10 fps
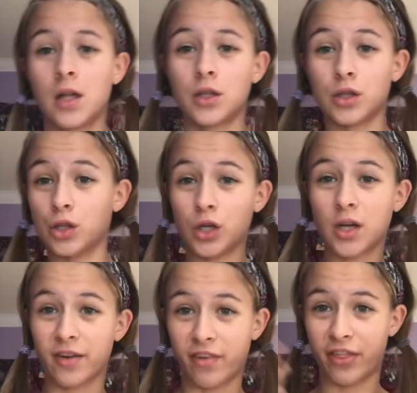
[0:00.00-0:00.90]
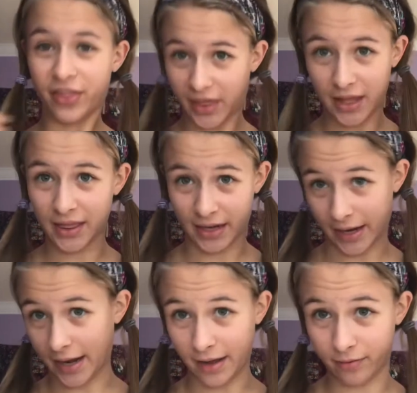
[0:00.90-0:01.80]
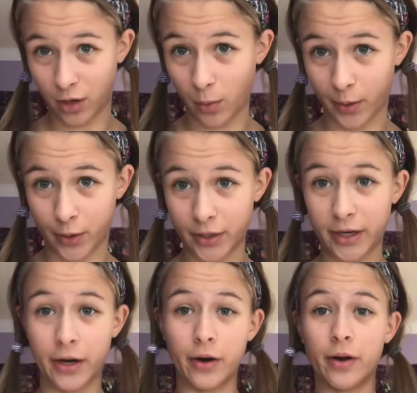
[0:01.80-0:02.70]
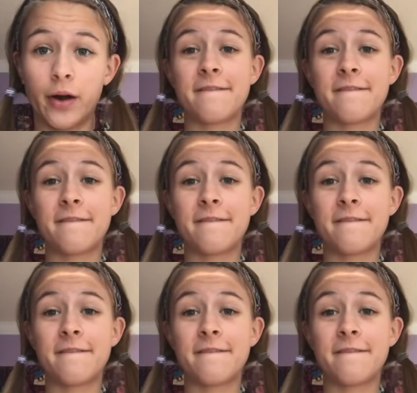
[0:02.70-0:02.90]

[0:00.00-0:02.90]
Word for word: look of a thing that I have going on here.